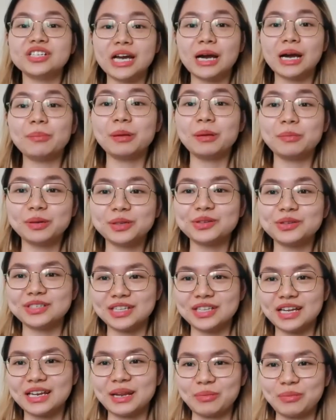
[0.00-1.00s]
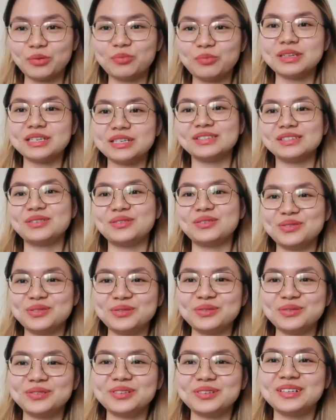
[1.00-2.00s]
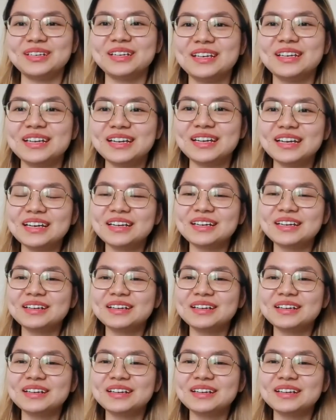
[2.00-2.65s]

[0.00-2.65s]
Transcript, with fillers: young people to start their own business also? Yes, if